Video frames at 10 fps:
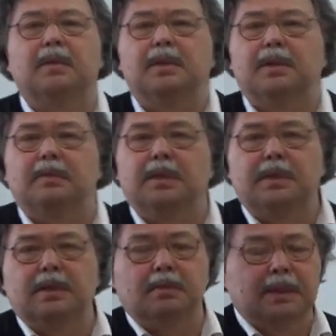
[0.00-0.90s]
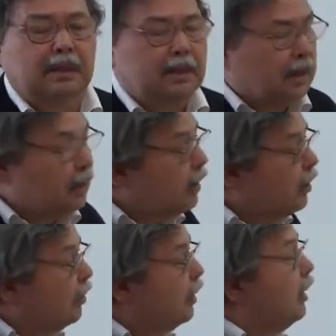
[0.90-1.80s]
which when it's
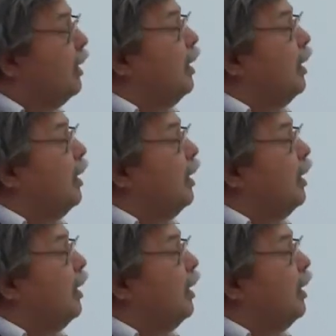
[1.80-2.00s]
unknown.